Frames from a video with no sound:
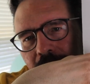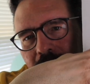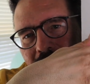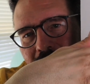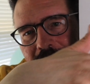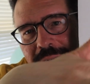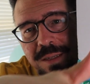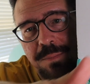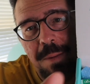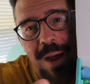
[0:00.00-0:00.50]
in
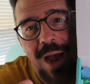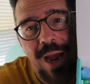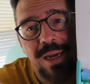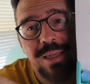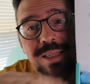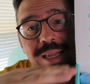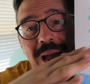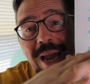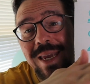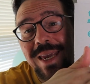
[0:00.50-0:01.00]
this
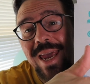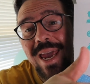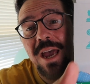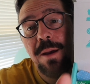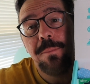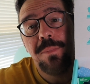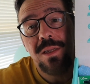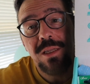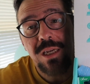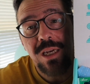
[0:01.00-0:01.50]
box. I
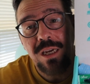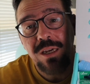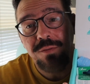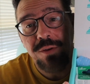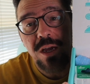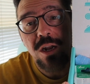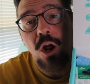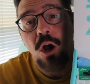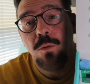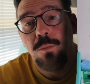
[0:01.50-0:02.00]
can't believe
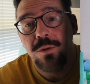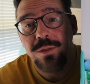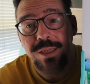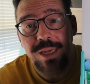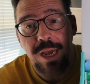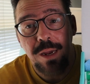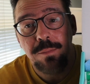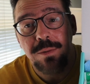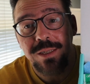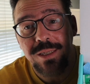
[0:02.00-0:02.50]
it almost
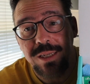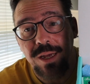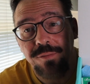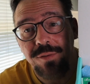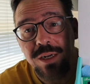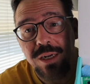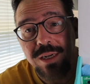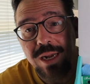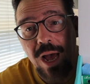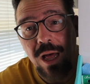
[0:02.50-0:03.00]
came to
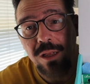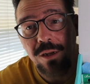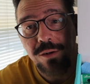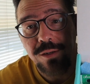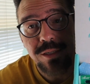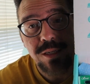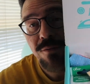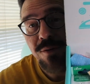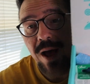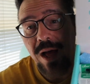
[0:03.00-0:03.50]

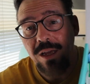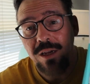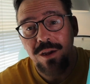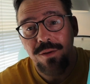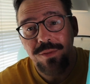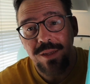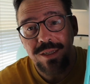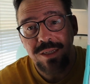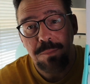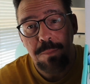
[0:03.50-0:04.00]
$70. The value
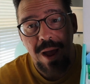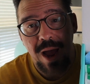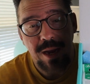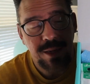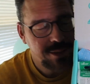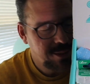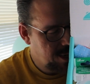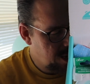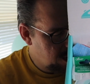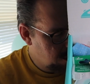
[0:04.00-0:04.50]
of this
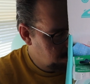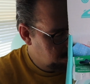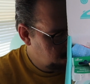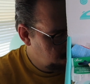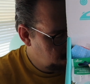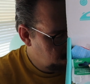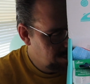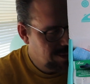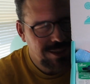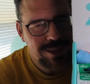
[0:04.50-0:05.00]
box came
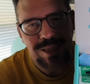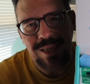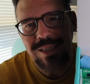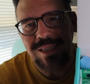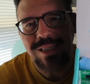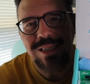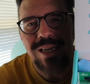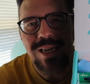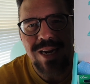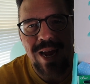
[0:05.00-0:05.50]
to
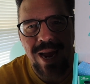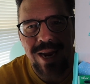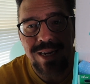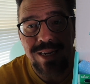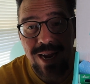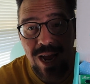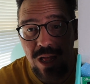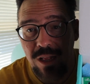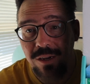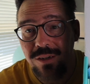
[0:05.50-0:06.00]

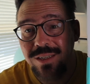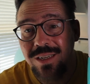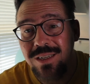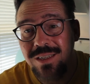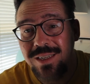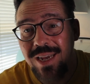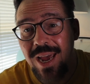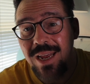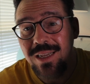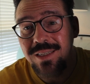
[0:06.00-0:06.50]

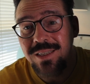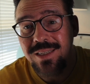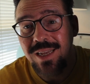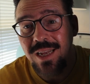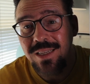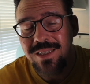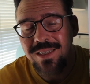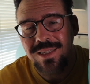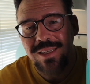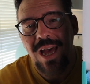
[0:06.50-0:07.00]

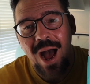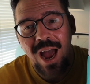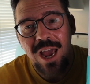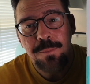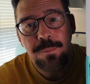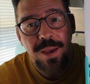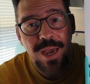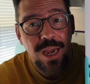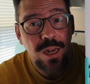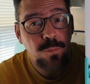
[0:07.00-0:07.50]
$69.10. I
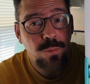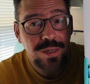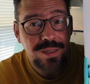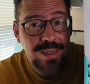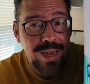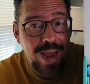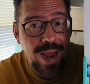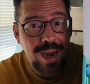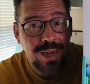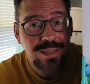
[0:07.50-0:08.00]
paid with
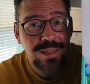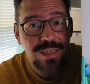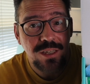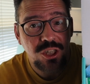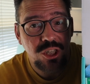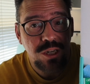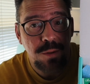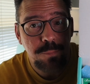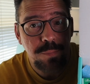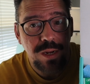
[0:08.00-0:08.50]
tax and
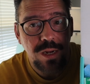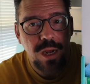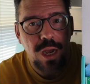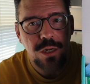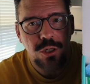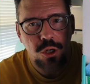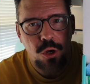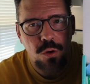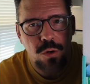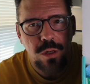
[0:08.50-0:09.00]
shipping a
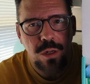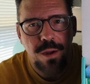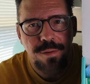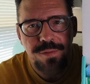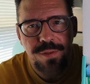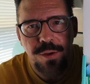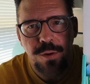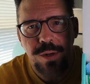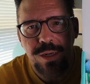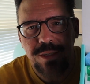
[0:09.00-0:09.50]
total
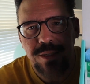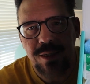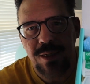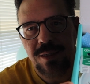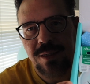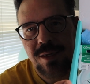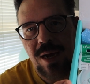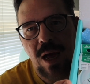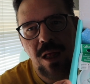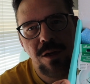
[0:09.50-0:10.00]
of
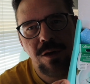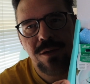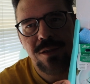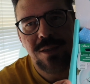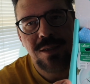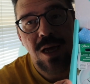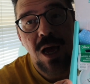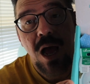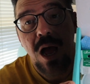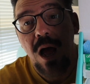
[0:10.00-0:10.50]
$36.